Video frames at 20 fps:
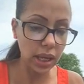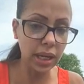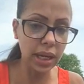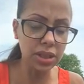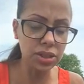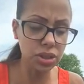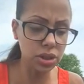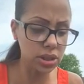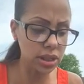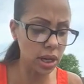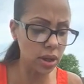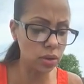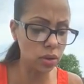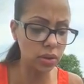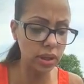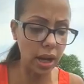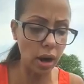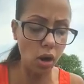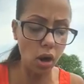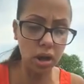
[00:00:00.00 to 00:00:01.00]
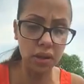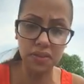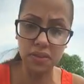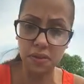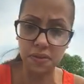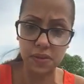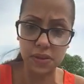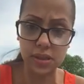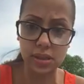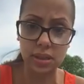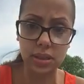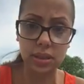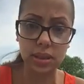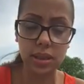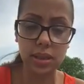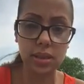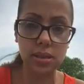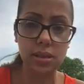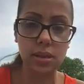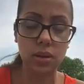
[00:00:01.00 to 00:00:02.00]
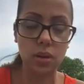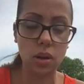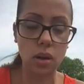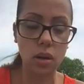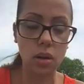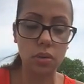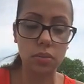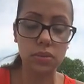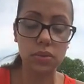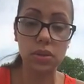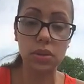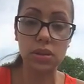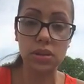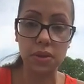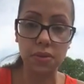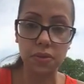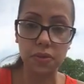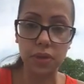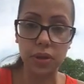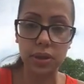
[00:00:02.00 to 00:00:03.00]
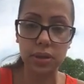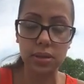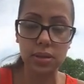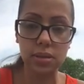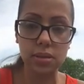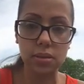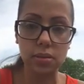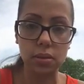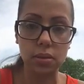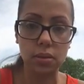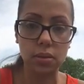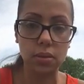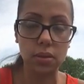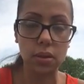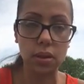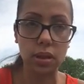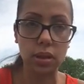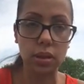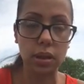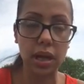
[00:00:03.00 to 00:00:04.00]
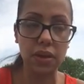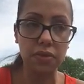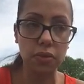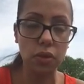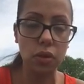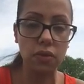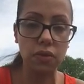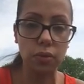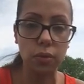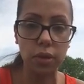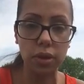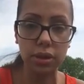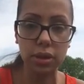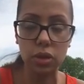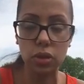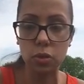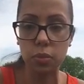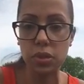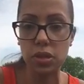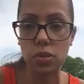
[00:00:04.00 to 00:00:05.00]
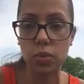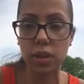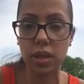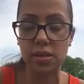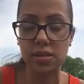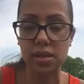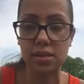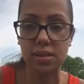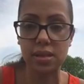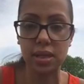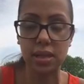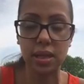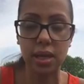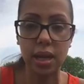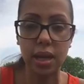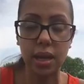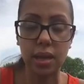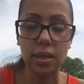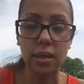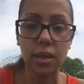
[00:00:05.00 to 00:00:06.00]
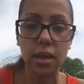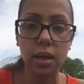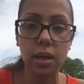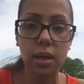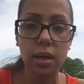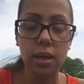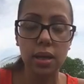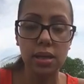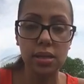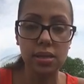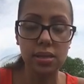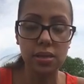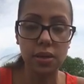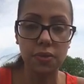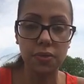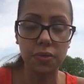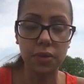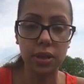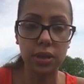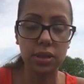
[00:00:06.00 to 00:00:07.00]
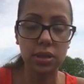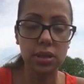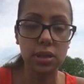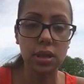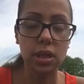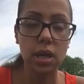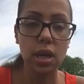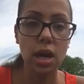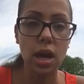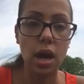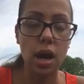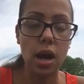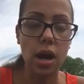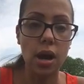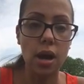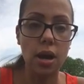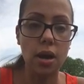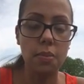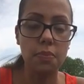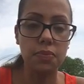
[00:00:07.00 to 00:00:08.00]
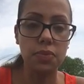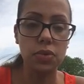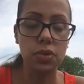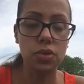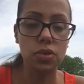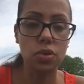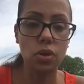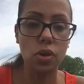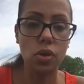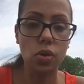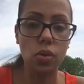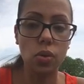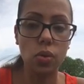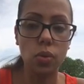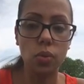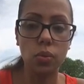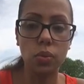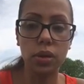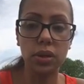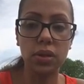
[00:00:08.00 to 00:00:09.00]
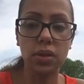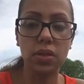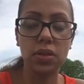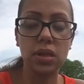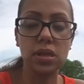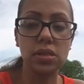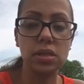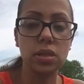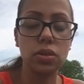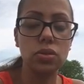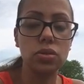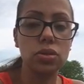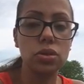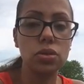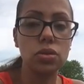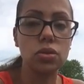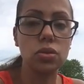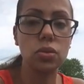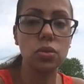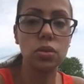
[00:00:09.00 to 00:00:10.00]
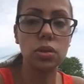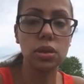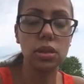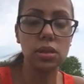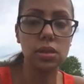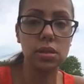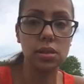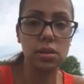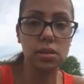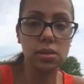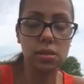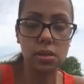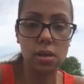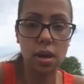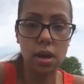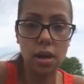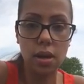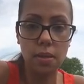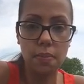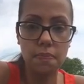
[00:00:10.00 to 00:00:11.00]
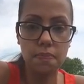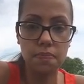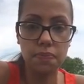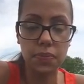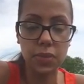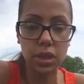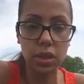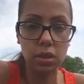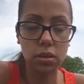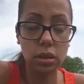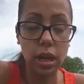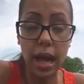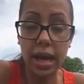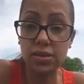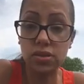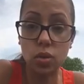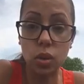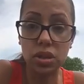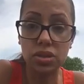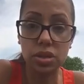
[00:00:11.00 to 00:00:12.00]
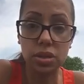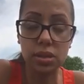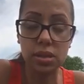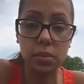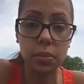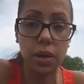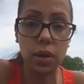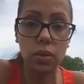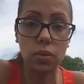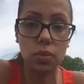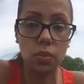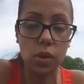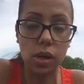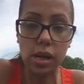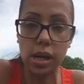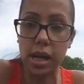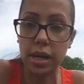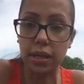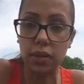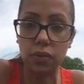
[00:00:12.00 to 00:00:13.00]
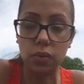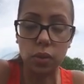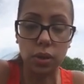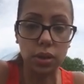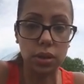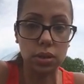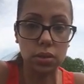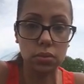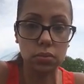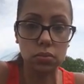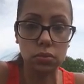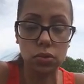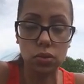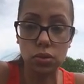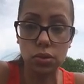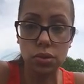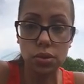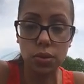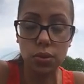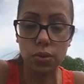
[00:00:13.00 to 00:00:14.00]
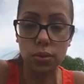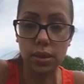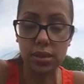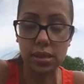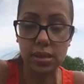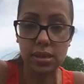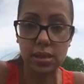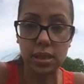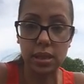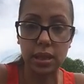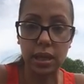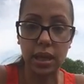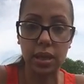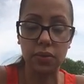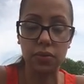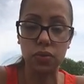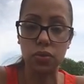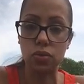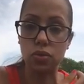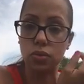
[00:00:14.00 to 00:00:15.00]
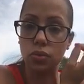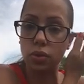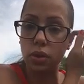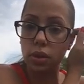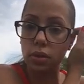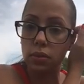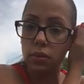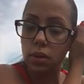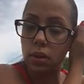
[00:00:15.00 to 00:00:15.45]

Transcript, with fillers: and I should tell you that all of the facilities, they're all different the level of work that you'll be doing as a CNA is different. Um, so one of the things that you should do is um, ask questions about what kind of work you'll do as a CNA if you do,